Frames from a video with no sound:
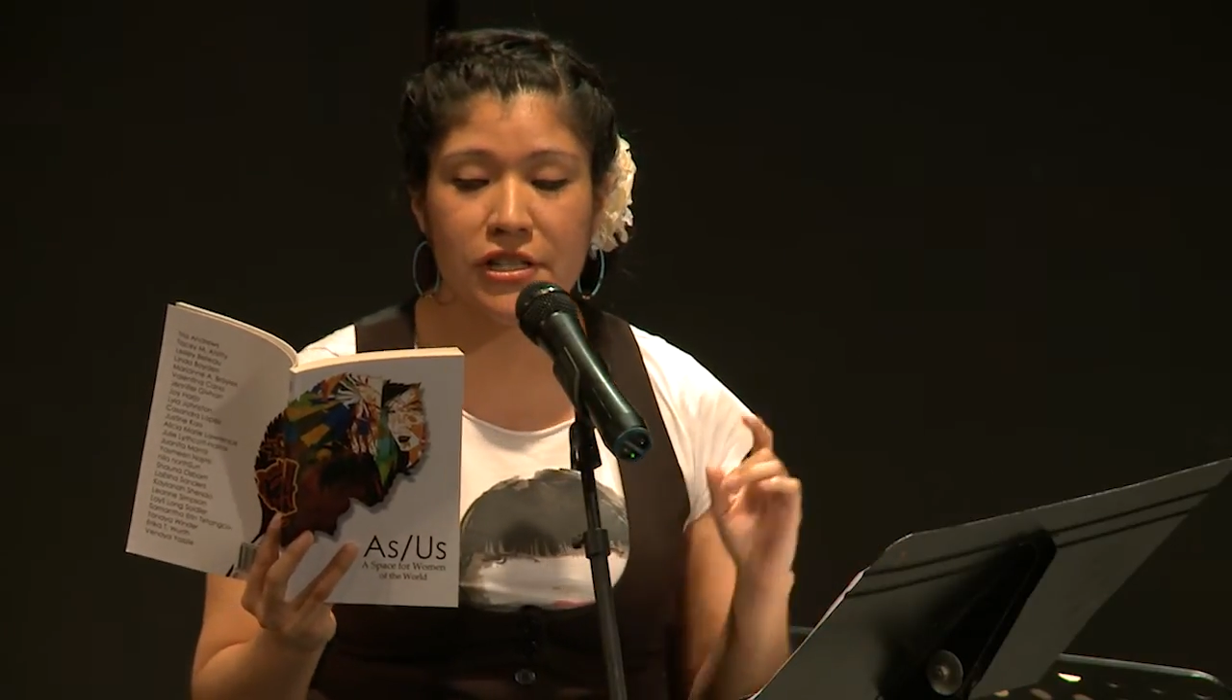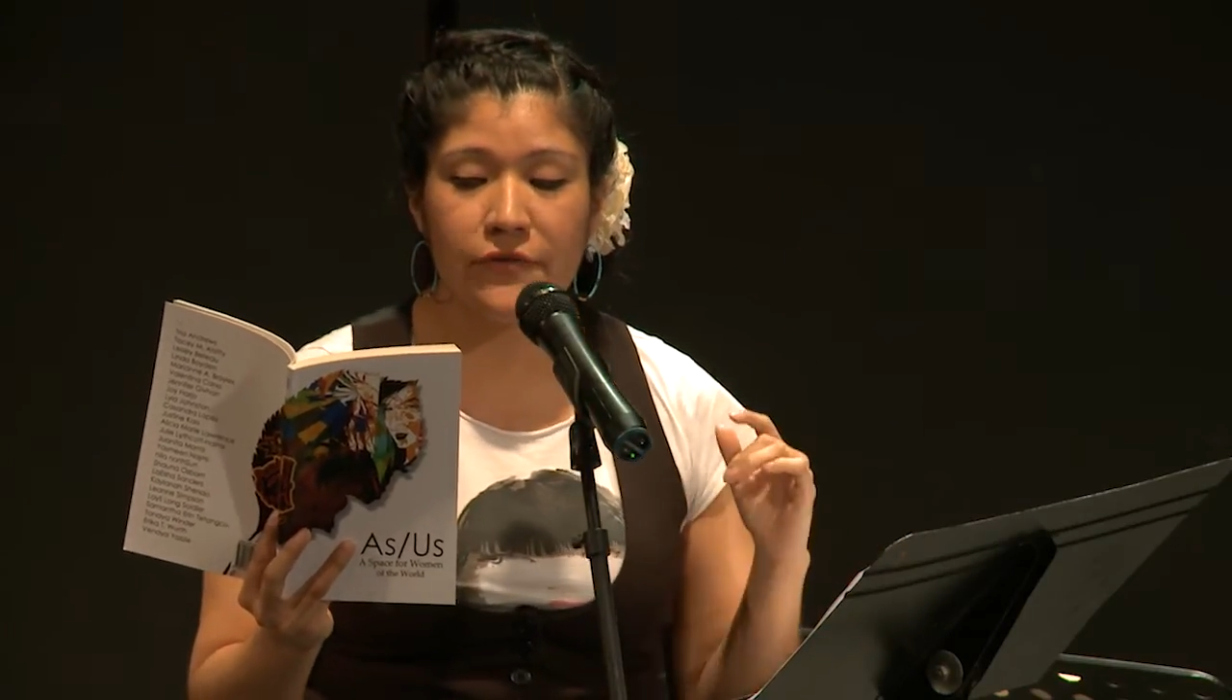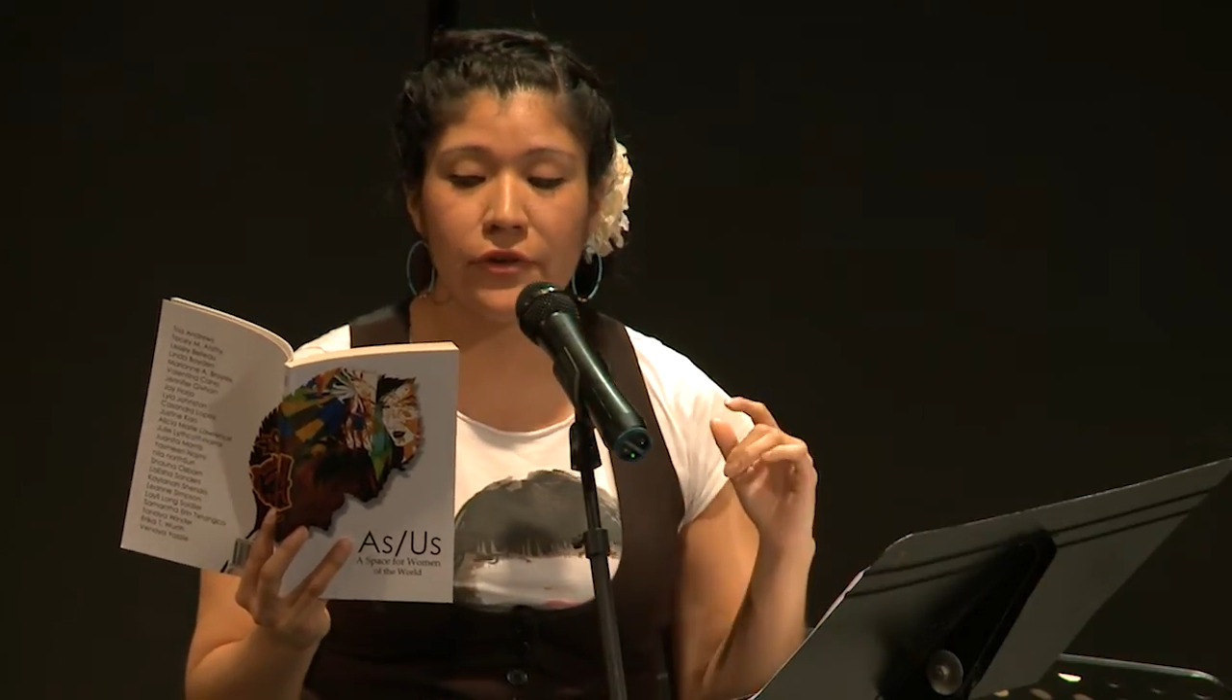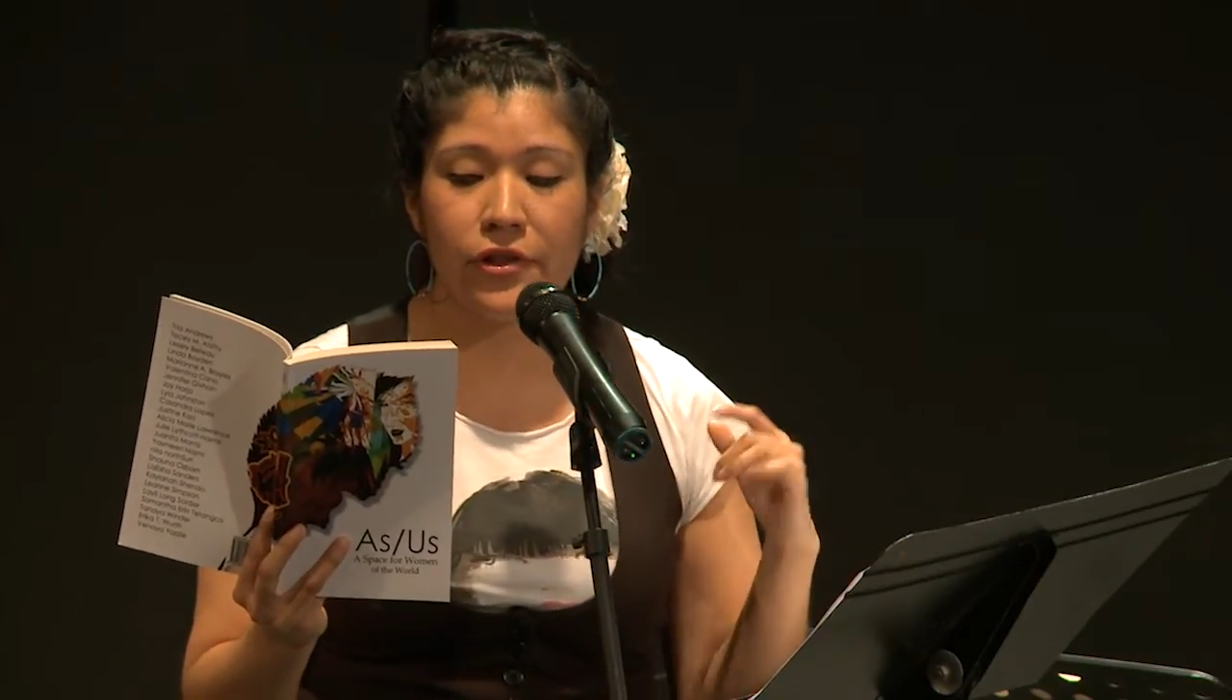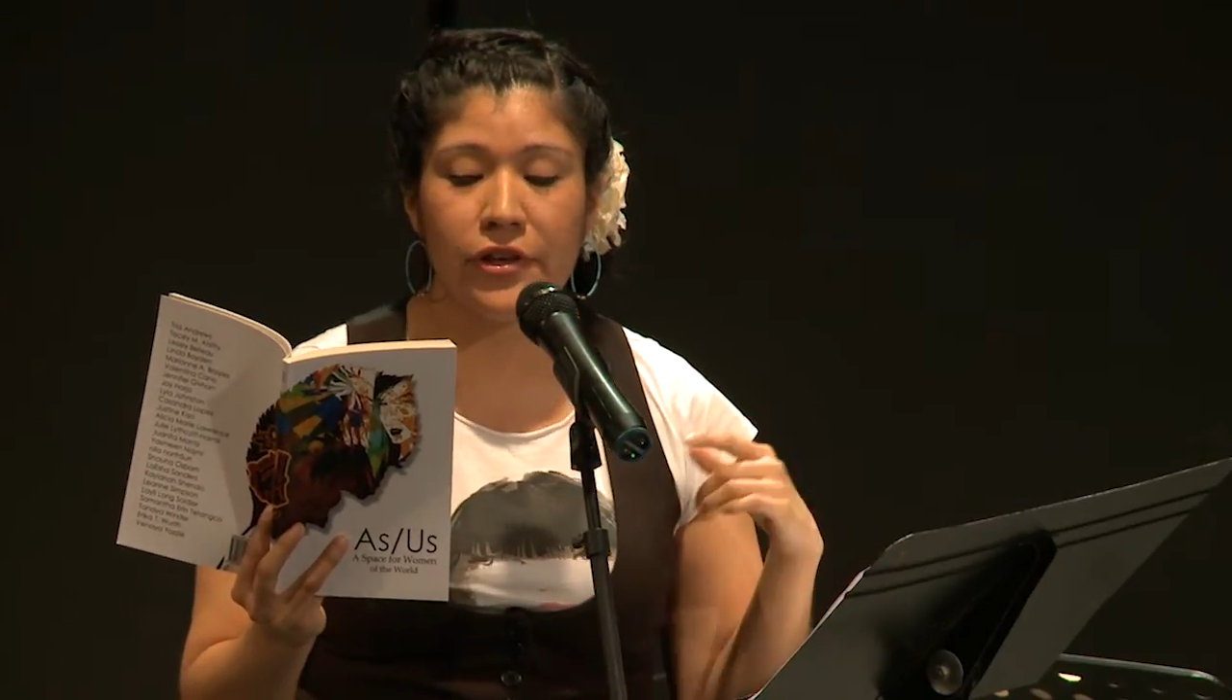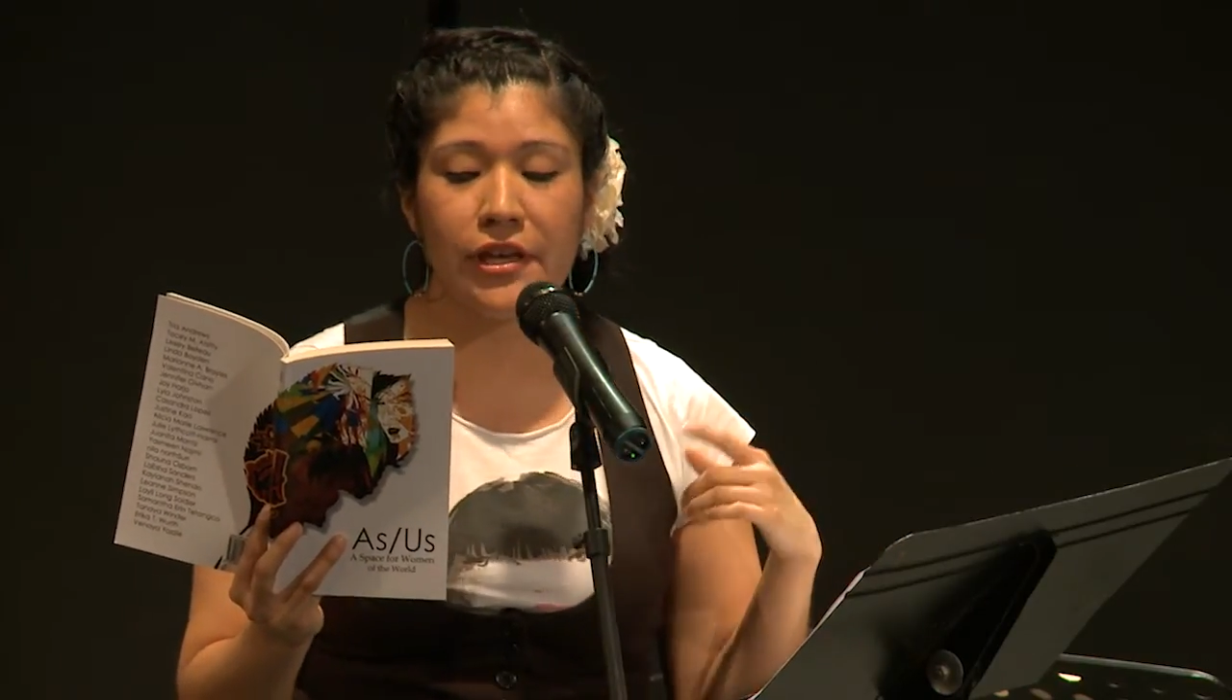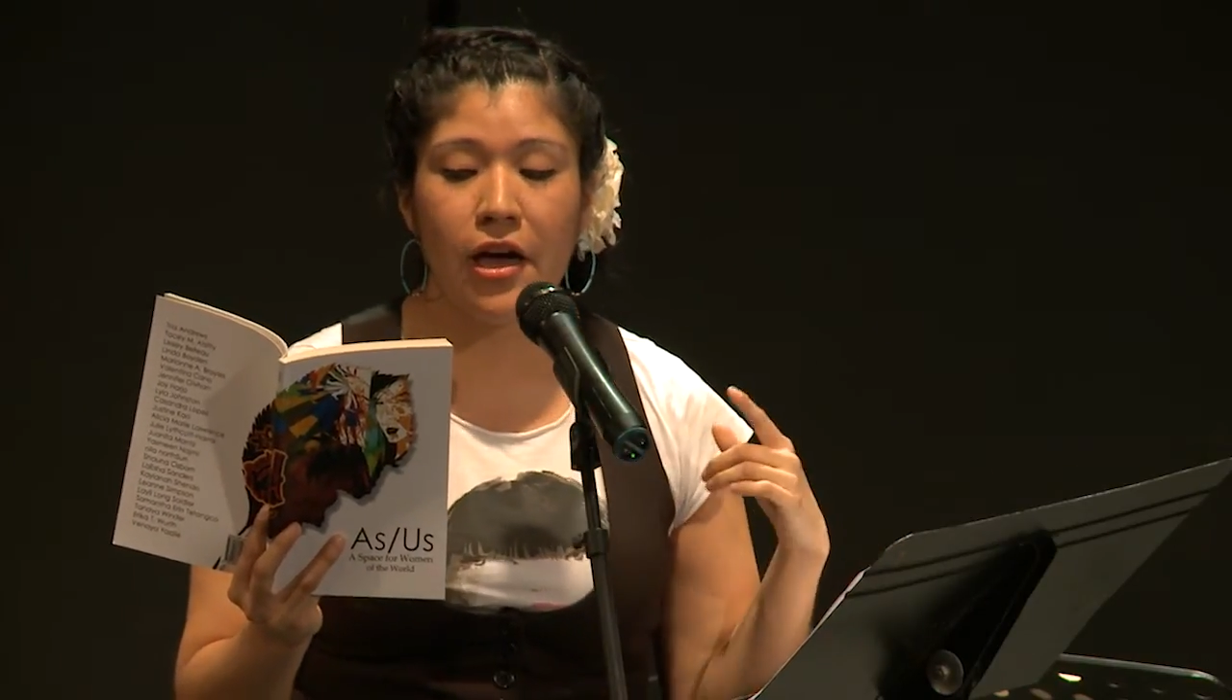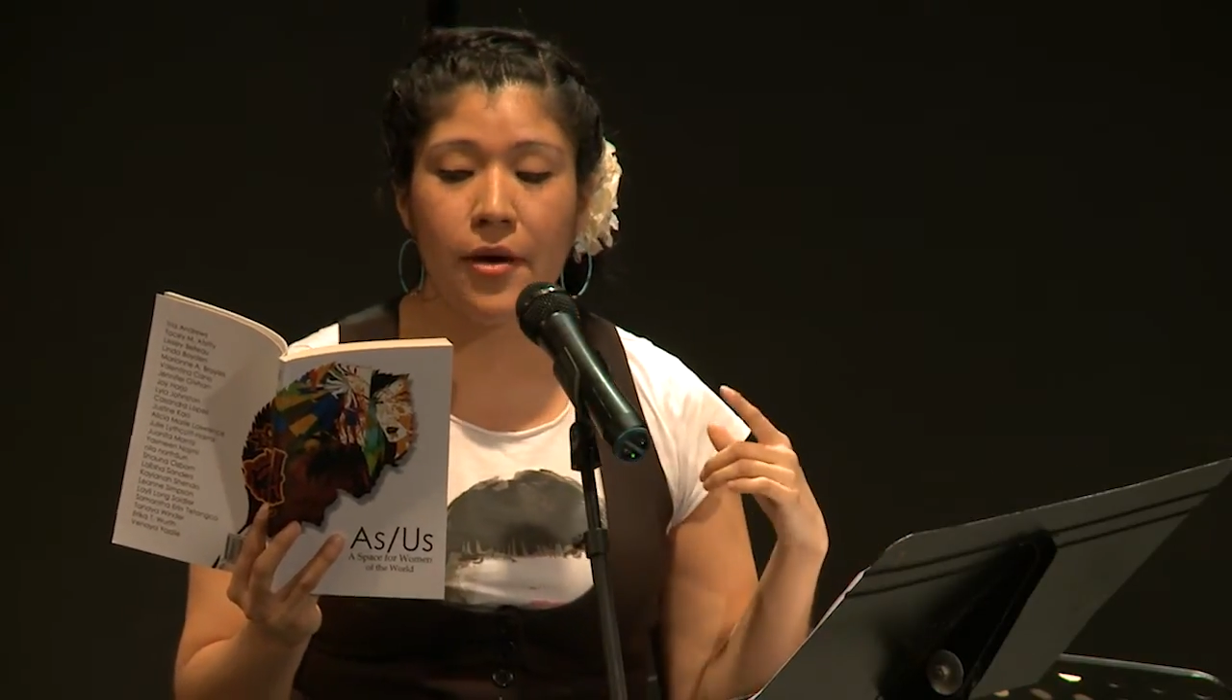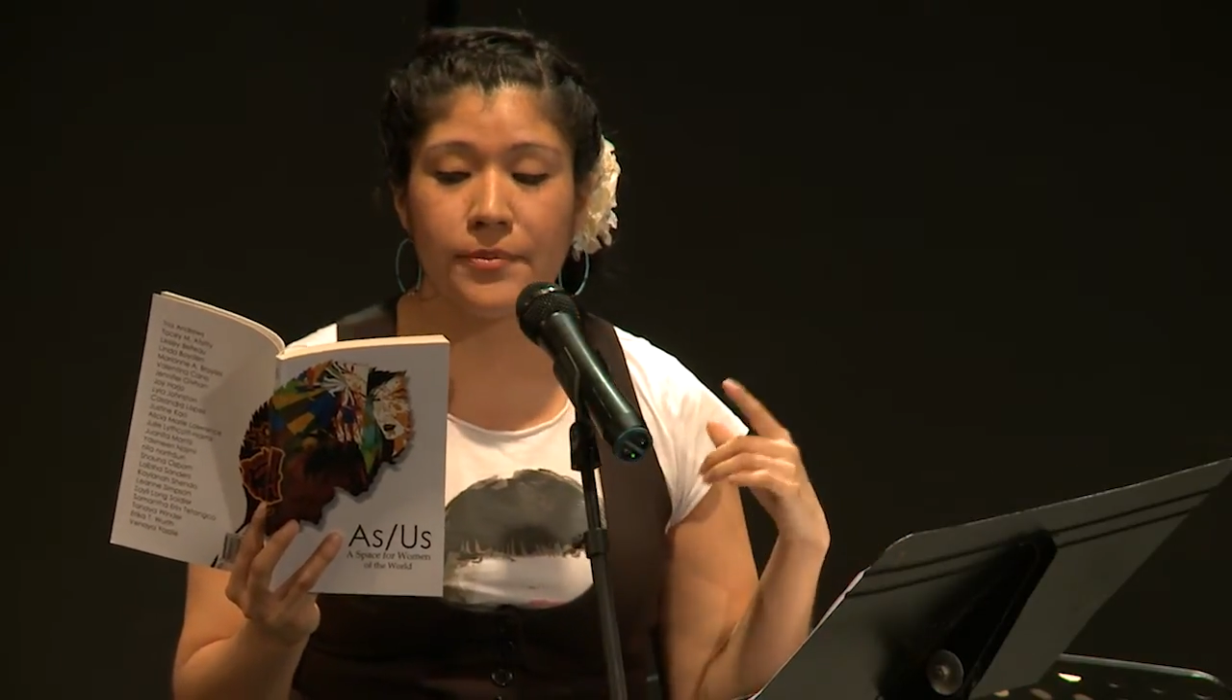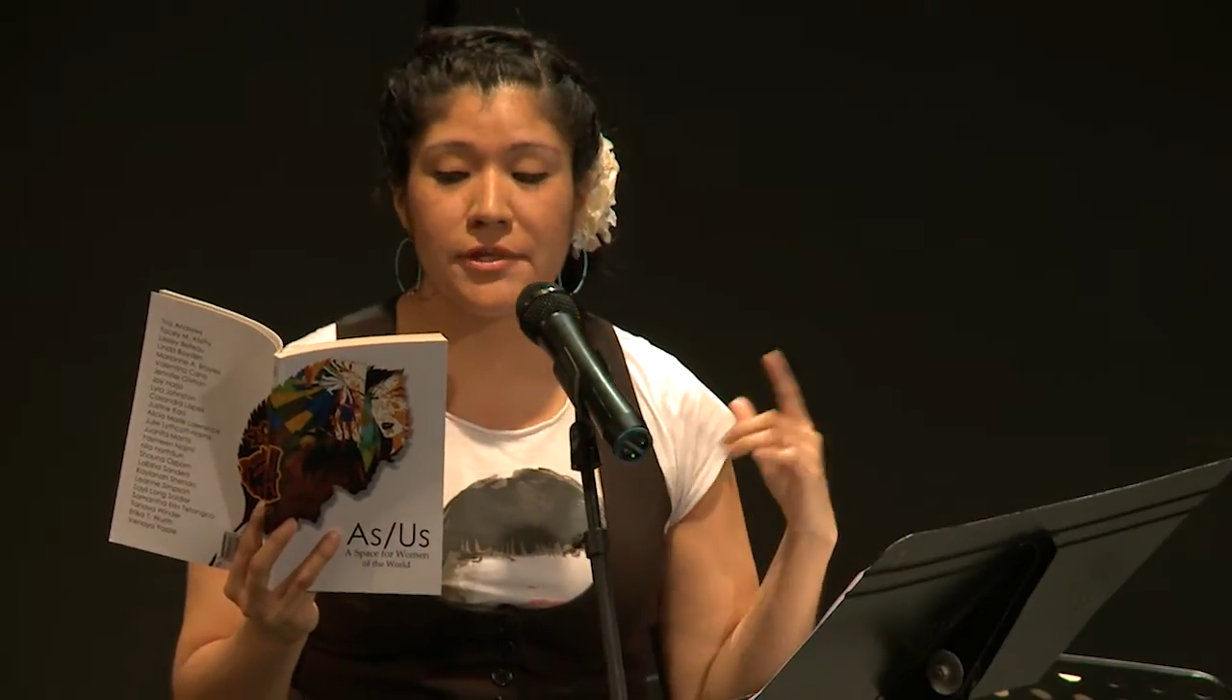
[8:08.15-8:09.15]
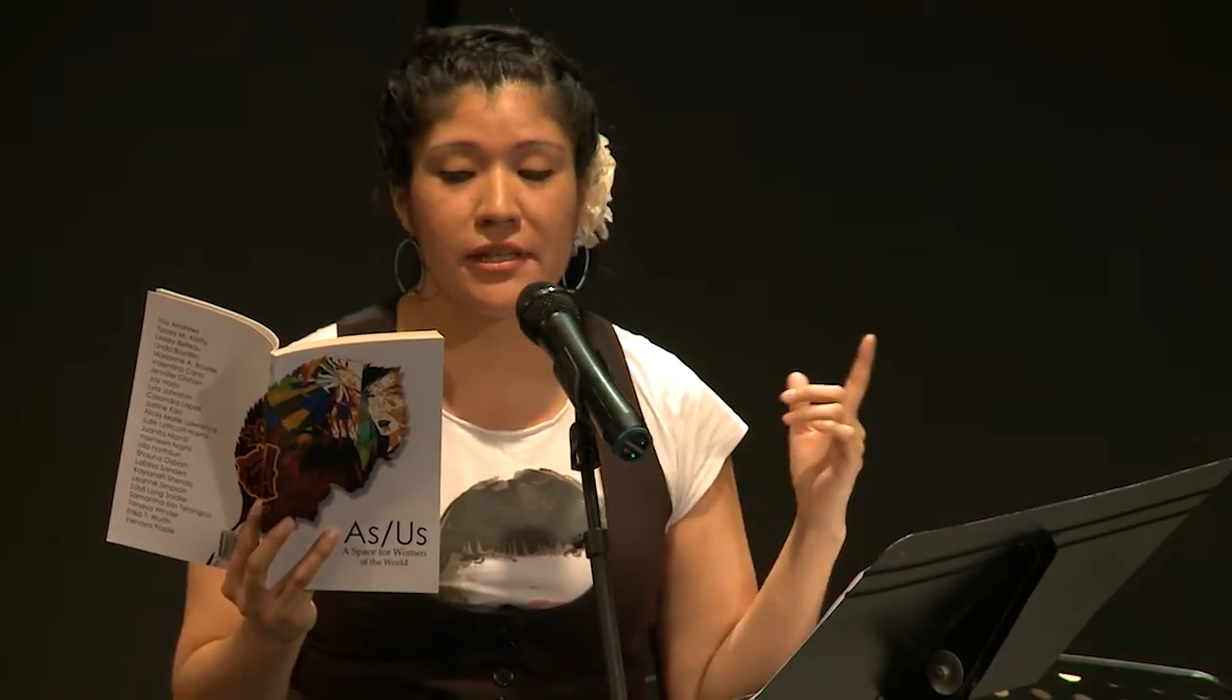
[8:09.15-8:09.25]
never looking up